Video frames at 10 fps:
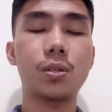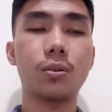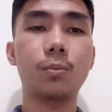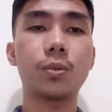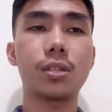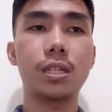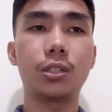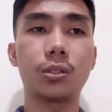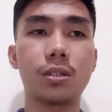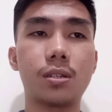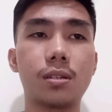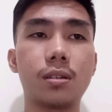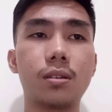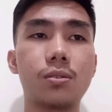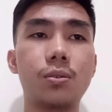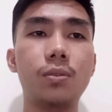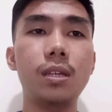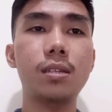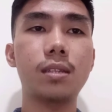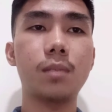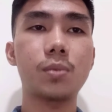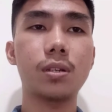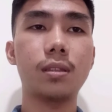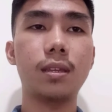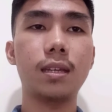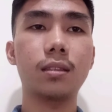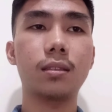or procedures. So these steps that